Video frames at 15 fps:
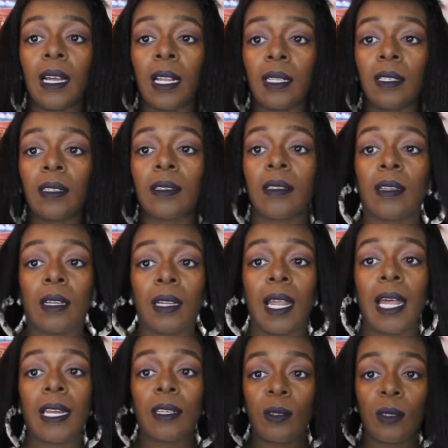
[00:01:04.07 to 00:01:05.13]
a
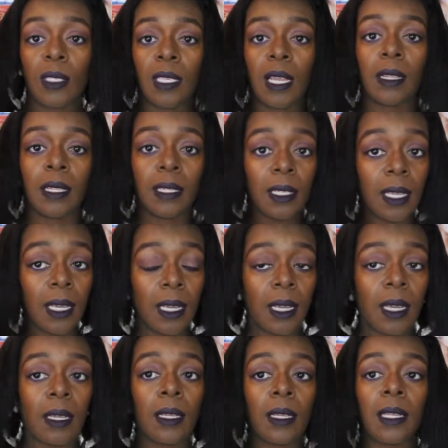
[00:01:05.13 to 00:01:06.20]
lot of uses out this
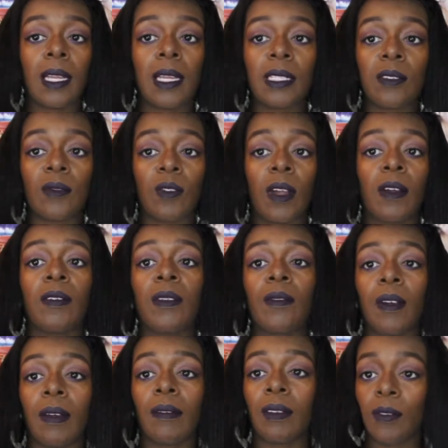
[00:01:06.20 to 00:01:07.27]
hair. It's very,
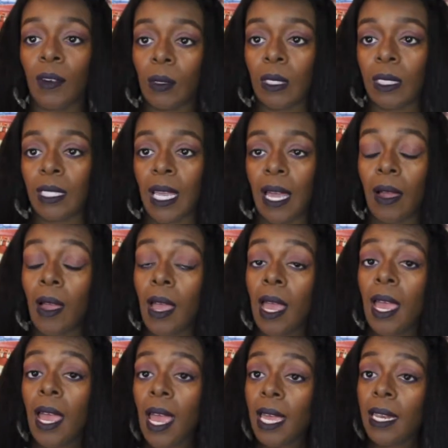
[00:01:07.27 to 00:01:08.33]
very versatile,
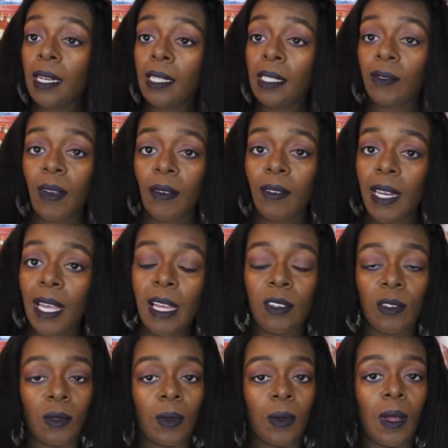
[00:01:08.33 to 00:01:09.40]
and it looks very
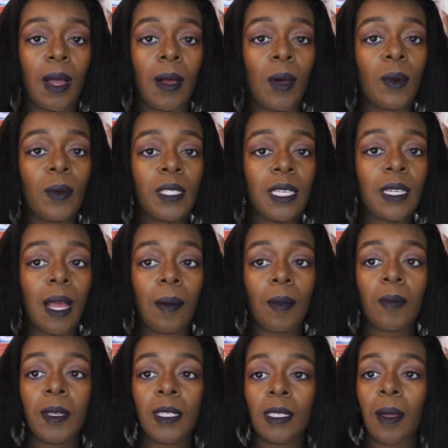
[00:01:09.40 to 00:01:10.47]
natural. I always get
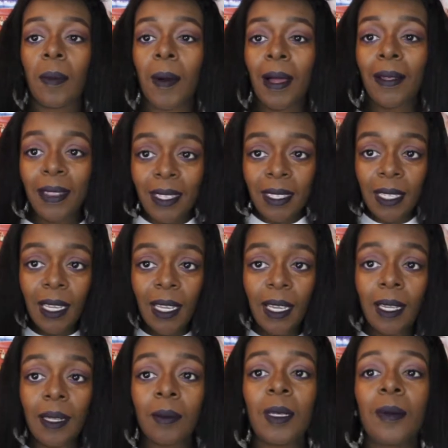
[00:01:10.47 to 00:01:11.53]
compliments about this
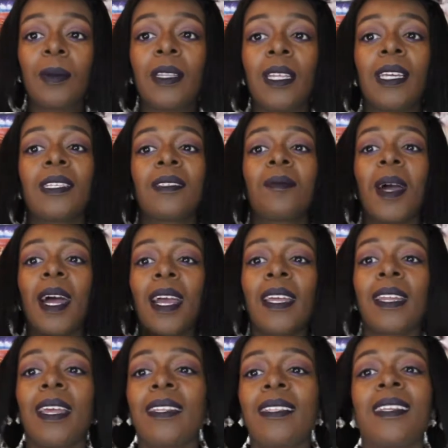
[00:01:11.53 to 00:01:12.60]
hair, and people think it's
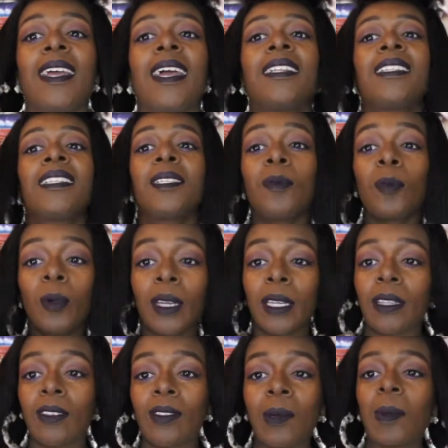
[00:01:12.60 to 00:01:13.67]
mine. And at this
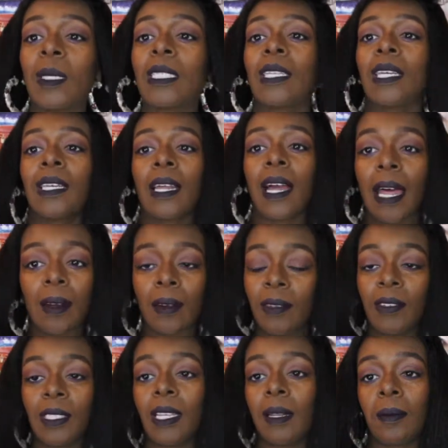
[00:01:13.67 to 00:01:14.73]
point, 3 months later, I don't
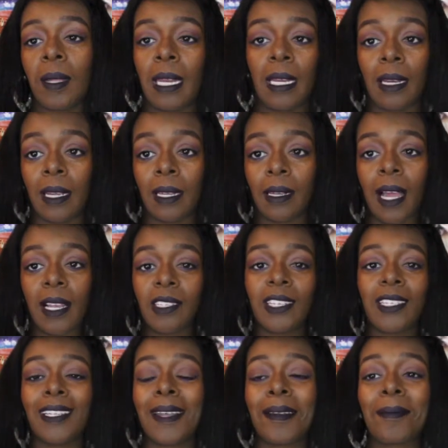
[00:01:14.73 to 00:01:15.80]
even tell them that it ain't. I
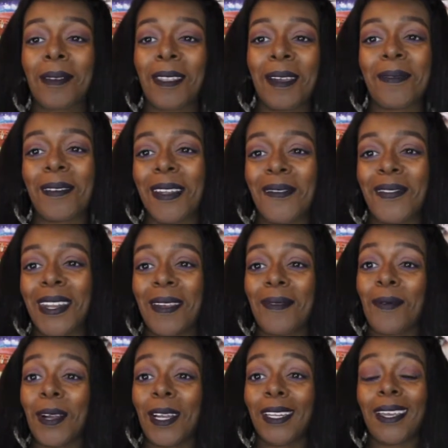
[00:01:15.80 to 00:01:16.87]
just let them think whatever they
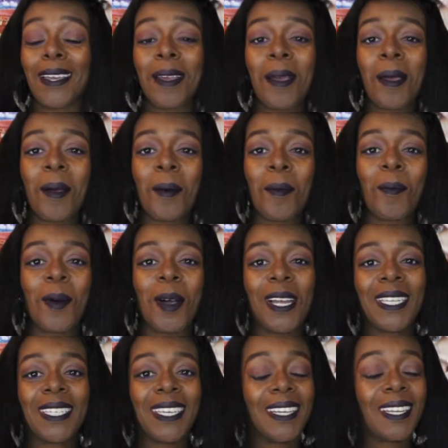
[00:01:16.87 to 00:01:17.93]
want.
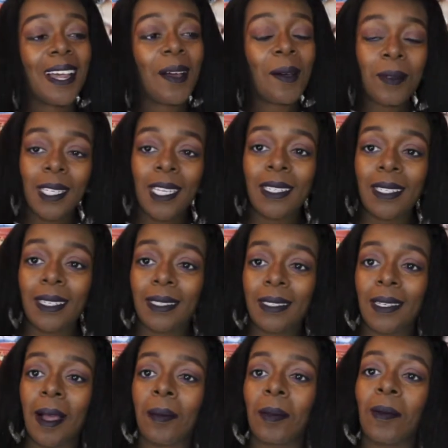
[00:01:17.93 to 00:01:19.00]
But yeah, I always get tons
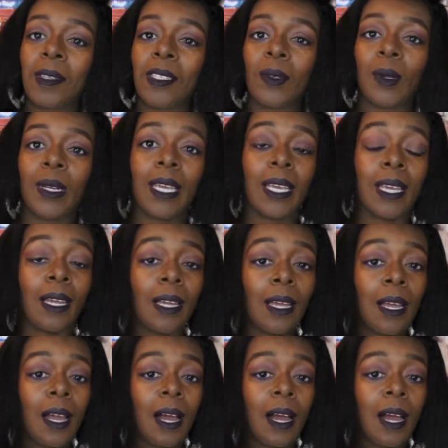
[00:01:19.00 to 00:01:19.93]
of compliments on the hair.